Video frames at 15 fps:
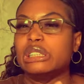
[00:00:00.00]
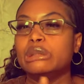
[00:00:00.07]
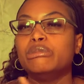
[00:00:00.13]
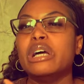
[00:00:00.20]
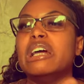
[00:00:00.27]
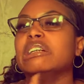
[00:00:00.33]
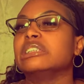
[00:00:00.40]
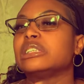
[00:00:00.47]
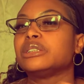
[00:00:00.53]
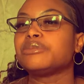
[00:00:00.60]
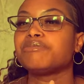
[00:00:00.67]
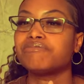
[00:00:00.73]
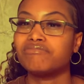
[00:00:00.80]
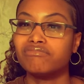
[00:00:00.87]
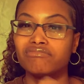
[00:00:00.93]
it makes
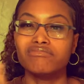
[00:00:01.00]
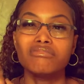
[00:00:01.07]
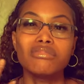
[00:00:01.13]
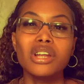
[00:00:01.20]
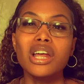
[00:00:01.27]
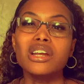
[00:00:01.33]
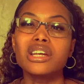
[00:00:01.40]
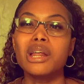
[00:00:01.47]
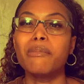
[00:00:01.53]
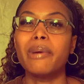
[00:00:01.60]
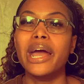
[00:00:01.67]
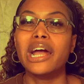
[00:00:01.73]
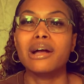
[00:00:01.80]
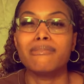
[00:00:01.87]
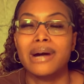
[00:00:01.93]
the
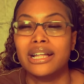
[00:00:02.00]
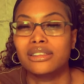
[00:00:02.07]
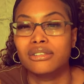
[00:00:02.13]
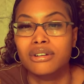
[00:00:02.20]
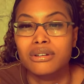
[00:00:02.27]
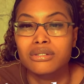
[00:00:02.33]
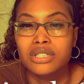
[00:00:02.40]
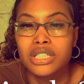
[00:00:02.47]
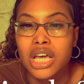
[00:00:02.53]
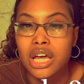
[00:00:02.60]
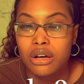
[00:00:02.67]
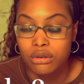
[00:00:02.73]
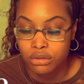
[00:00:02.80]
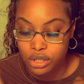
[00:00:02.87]
back of my throat tingle.